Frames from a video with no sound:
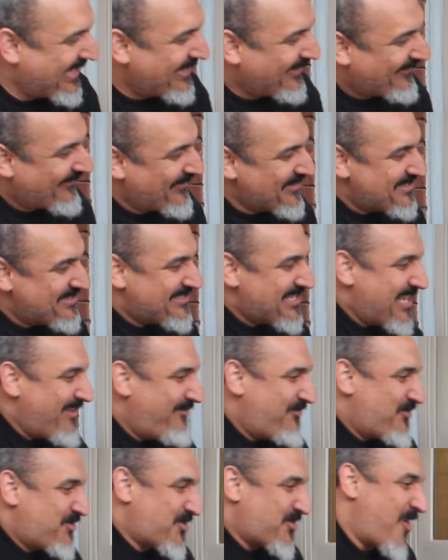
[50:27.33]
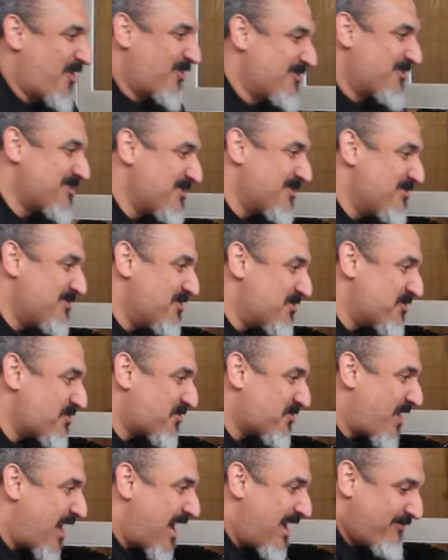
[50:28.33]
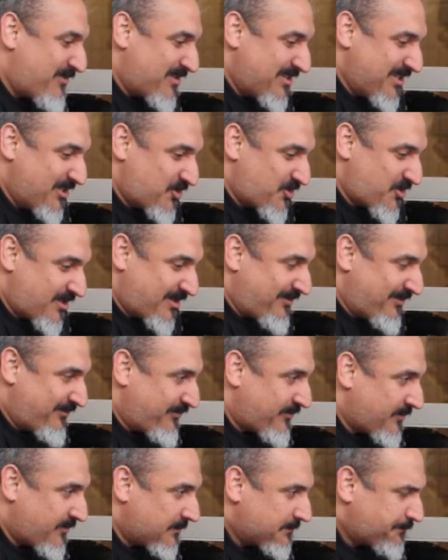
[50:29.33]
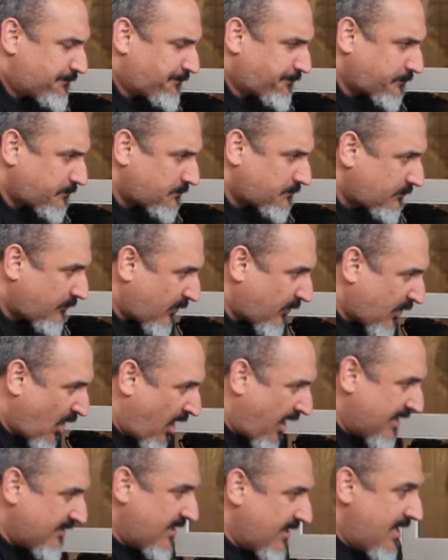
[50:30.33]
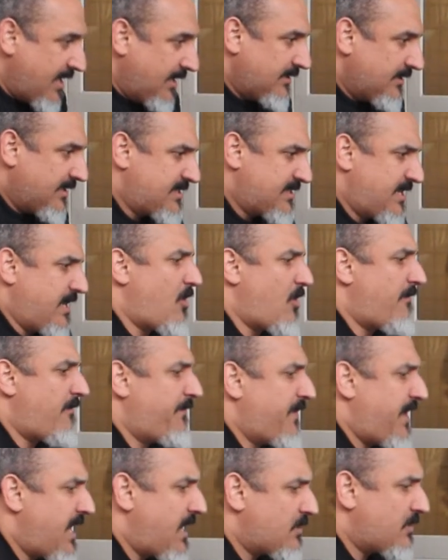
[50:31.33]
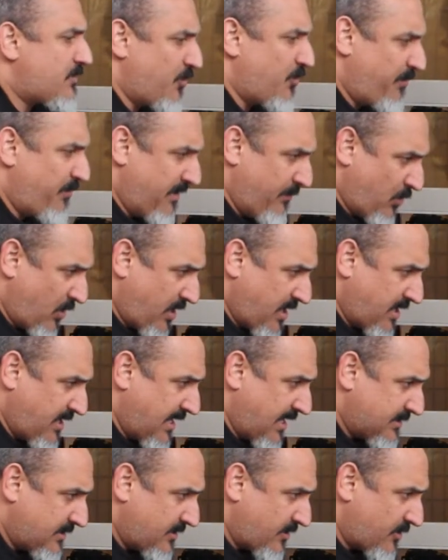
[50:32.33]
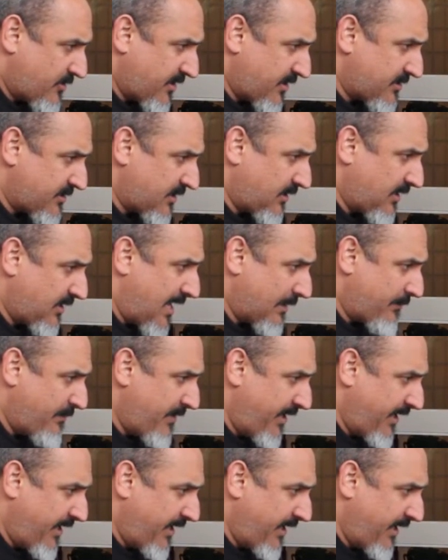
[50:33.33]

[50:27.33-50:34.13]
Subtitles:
With Dave Charles and the Strive Initiative. All right, let's get off the air so people can get to their 6 o'clock meeting.